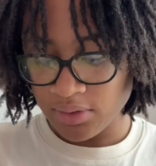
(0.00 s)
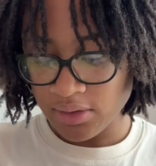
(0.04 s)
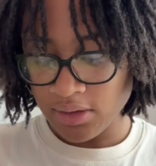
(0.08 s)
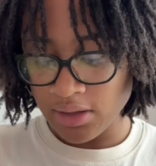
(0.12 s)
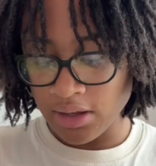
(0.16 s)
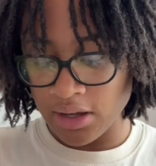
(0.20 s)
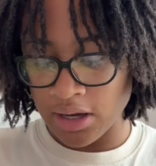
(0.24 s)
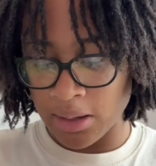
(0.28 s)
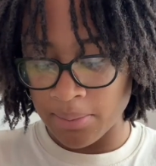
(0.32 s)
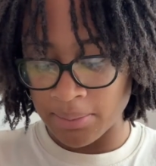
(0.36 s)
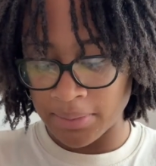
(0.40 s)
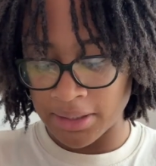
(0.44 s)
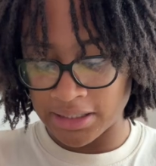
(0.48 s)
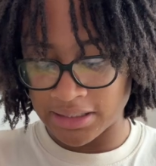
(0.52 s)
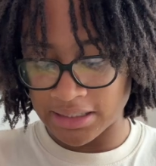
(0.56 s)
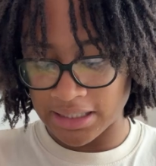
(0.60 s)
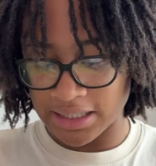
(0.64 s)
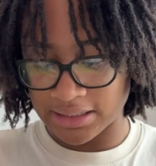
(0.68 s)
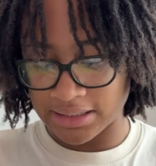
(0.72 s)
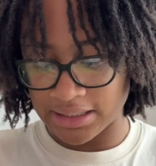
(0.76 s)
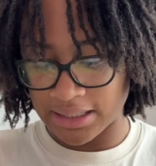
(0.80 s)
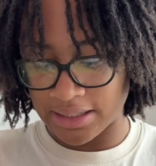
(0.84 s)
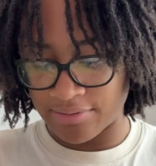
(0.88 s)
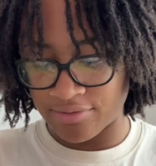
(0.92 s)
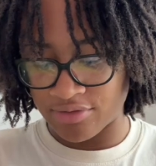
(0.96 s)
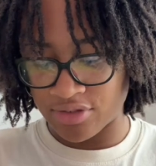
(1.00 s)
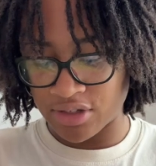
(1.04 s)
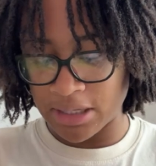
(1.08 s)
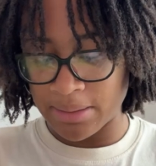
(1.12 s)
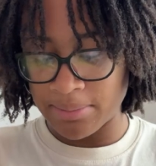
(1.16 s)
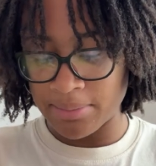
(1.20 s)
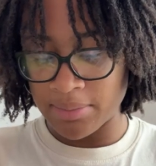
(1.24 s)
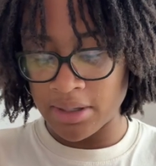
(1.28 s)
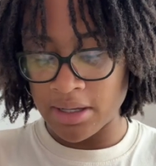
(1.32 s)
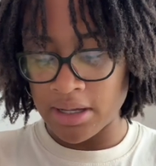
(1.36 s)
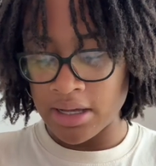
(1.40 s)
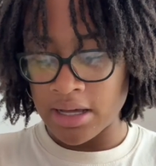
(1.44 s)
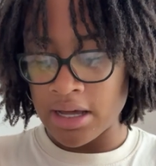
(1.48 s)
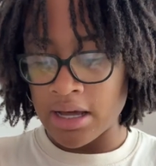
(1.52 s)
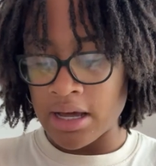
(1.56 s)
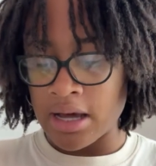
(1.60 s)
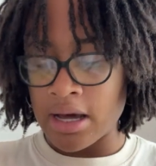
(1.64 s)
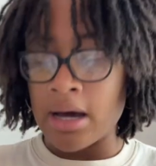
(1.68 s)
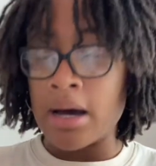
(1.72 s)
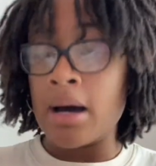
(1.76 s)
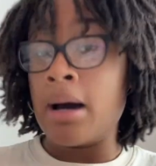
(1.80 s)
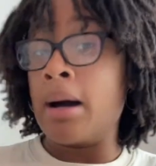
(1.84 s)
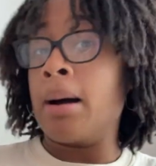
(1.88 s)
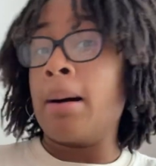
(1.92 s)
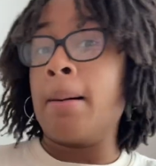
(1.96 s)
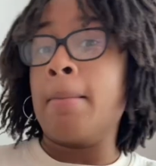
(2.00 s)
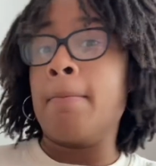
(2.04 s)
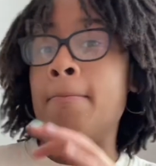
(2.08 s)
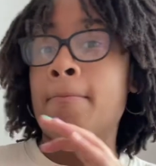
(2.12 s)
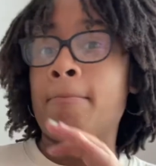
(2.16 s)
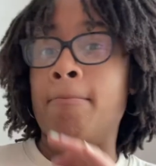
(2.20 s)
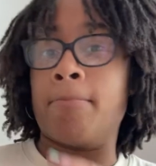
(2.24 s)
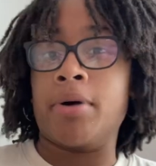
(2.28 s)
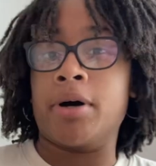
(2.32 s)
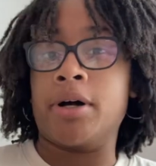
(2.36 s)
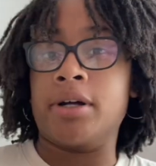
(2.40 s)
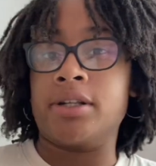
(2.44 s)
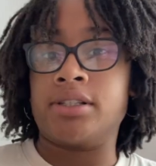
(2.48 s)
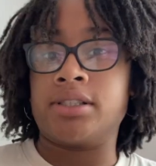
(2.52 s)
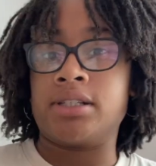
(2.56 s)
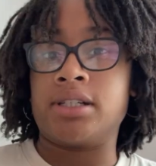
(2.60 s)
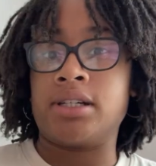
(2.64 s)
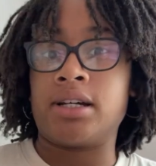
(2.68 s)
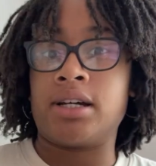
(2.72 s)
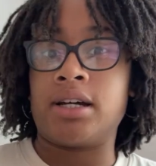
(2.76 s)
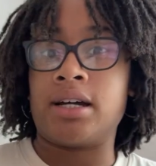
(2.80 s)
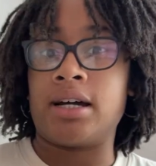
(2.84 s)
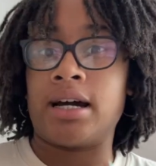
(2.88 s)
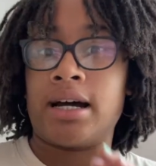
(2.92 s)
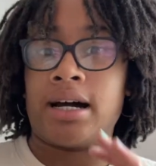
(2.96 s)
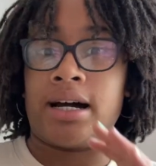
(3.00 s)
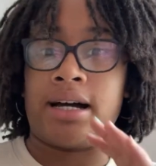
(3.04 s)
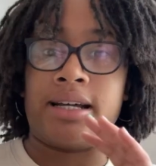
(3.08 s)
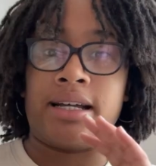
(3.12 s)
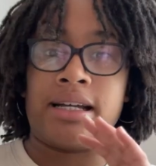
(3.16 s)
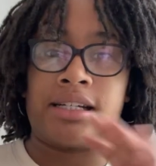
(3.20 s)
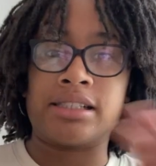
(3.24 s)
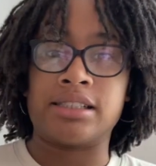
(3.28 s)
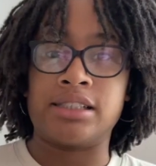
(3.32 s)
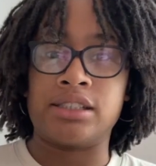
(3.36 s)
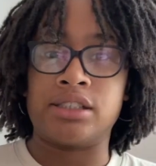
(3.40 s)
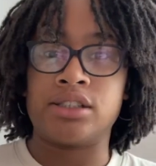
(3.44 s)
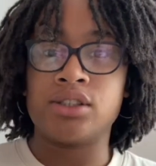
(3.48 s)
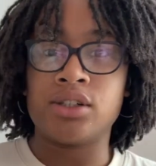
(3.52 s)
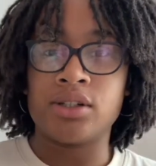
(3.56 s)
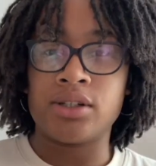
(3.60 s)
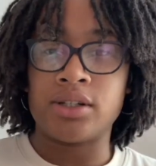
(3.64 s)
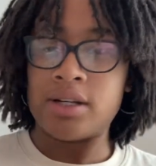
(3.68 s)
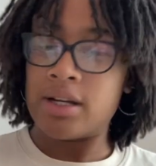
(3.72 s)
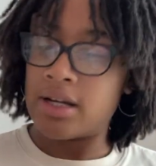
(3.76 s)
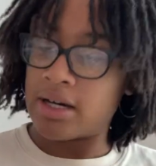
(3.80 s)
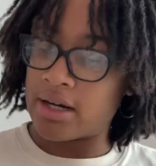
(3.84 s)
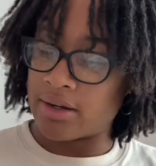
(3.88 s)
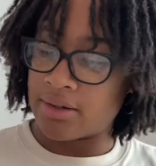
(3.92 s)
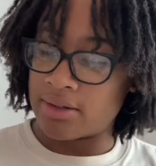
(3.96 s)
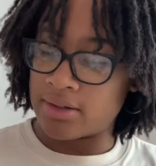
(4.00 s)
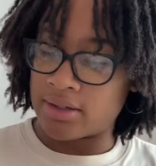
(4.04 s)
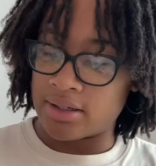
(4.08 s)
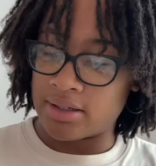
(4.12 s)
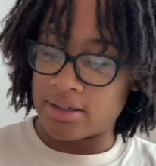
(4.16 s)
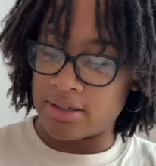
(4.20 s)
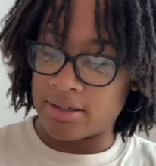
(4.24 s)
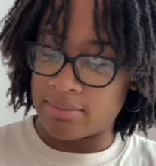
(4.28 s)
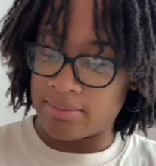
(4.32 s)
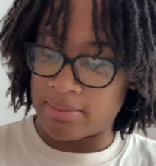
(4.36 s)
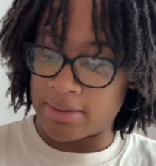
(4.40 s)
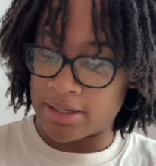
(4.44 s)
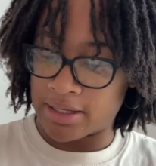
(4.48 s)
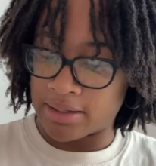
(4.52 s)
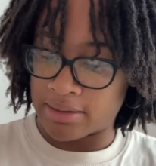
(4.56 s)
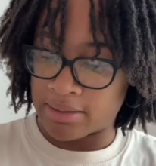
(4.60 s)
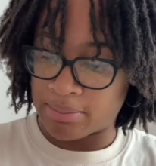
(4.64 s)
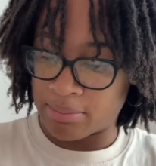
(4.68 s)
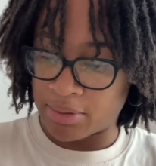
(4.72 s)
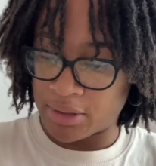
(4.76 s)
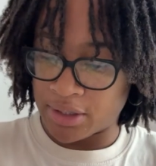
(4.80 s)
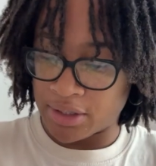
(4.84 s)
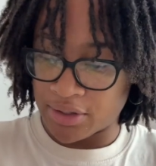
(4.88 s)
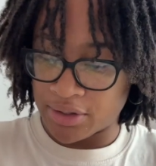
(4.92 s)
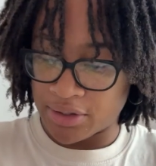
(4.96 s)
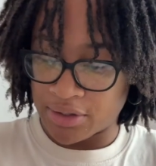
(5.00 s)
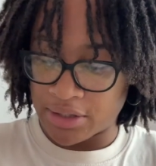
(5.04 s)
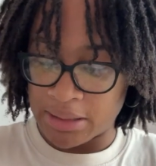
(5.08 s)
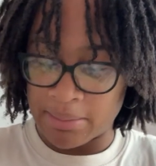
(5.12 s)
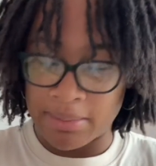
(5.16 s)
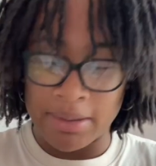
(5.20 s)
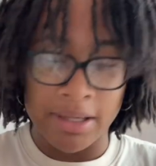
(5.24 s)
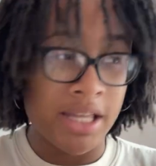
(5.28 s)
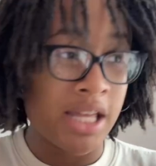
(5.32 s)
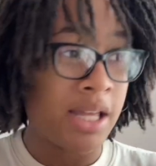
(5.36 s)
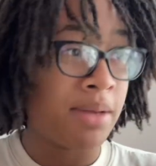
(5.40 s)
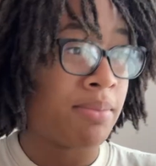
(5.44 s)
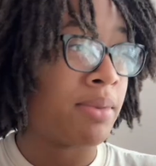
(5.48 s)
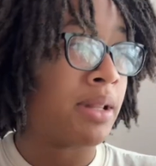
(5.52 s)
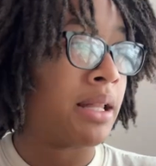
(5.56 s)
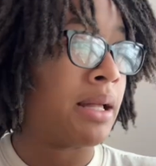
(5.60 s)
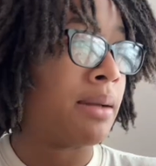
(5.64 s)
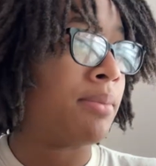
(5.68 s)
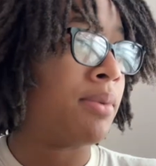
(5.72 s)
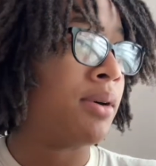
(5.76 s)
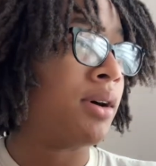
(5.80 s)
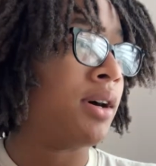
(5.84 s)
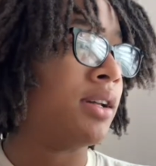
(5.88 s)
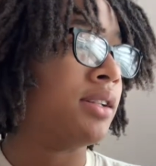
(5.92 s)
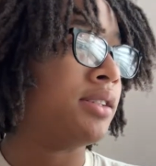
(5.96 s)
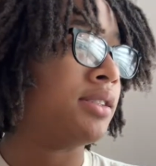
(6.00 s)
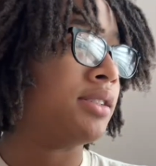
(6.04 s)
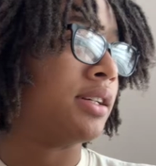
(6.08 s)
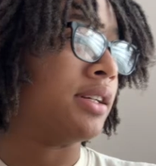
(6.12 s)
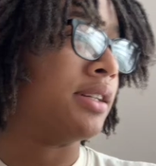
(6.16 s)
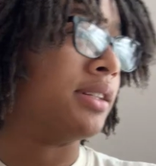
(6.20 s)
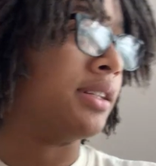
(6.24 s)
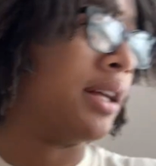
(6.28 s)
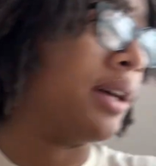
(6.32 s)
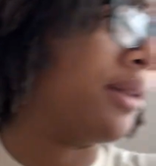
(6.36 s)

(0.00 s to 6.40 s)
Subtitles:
the exact time frame, but I actually started out pretty early making plant pots, and I